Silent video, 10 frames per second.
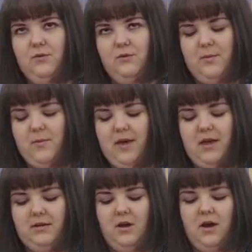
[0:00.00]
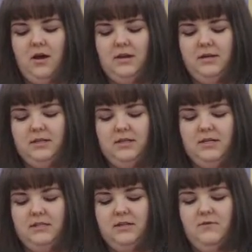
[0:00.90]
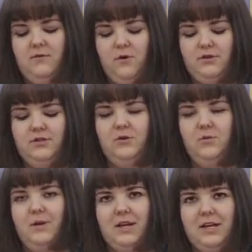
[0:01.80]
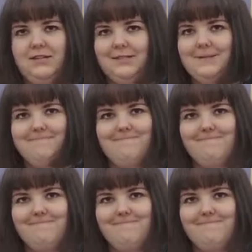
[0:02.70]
rubber band on the tinfoil too because